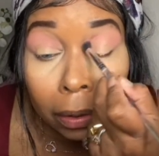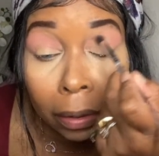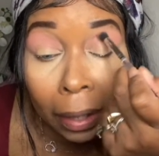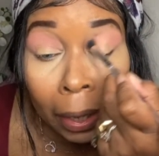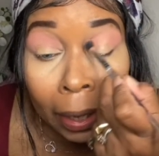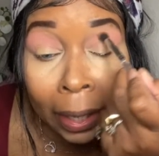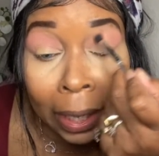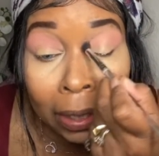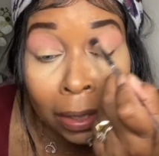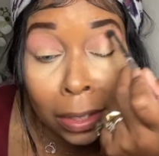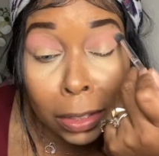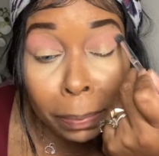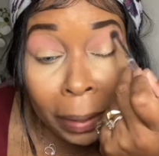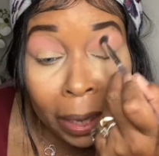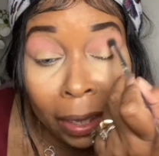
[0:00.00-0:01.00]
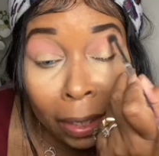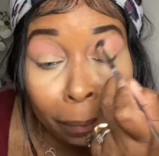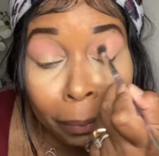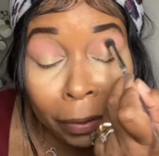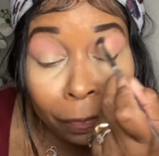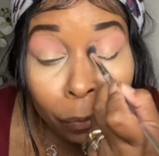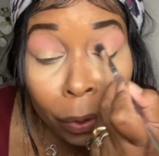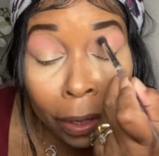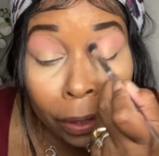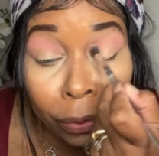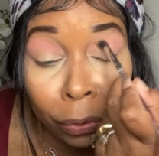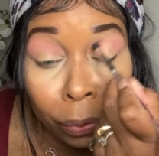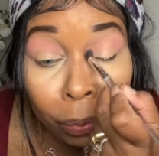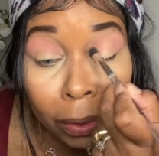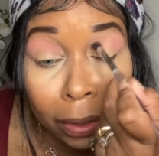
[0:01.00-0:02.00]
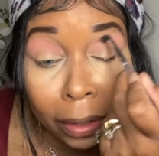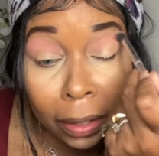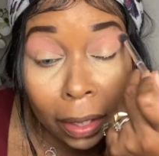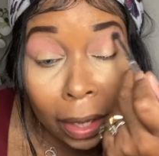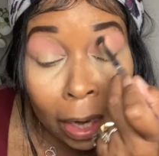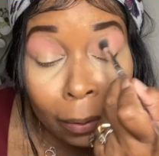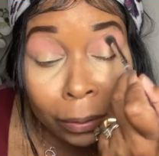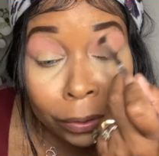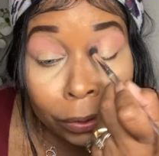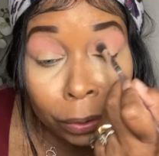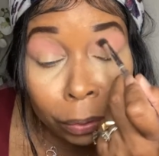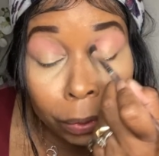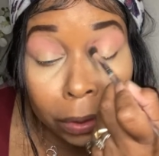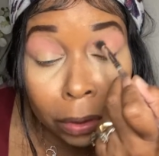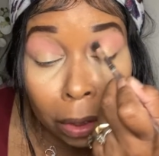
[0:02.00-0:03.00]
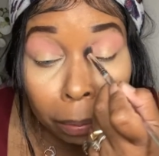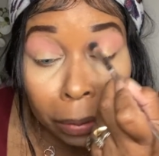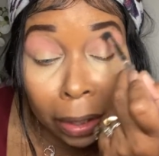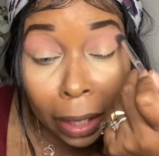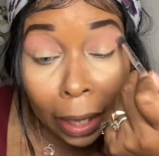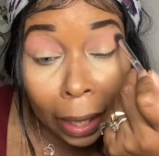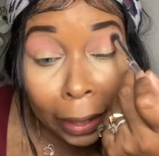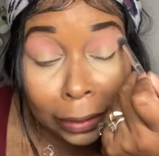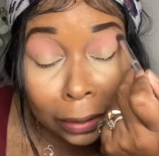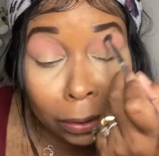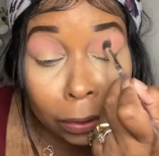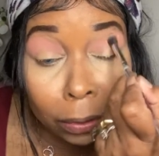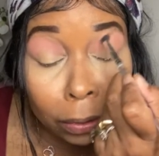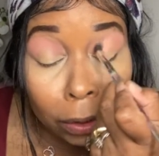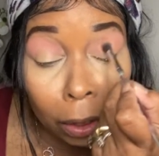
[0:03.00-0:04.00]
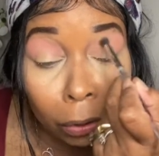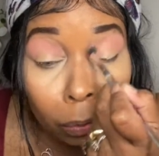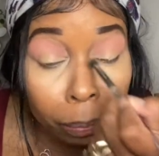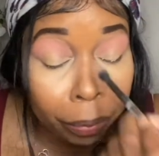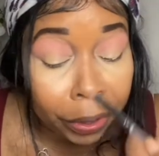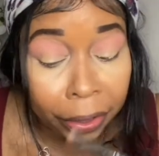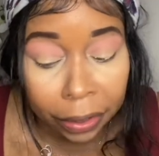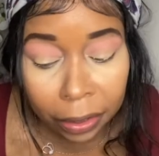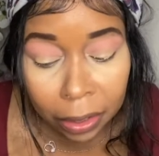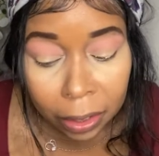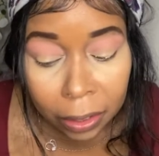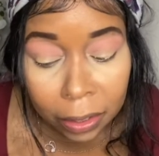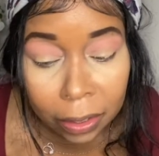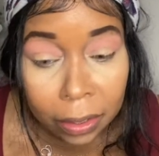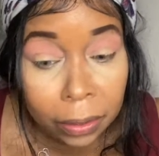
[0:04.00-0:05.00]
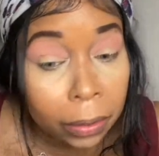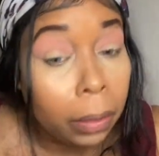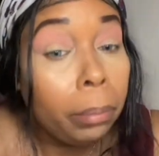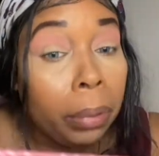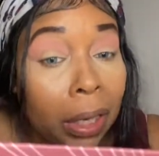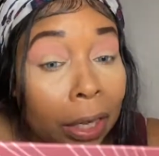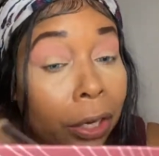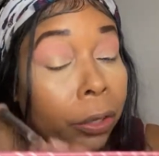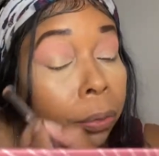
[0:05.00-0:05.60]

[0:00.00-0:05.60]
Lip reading: got this palette before I knew what the hell I was doing. I mean, I still don't, but I do.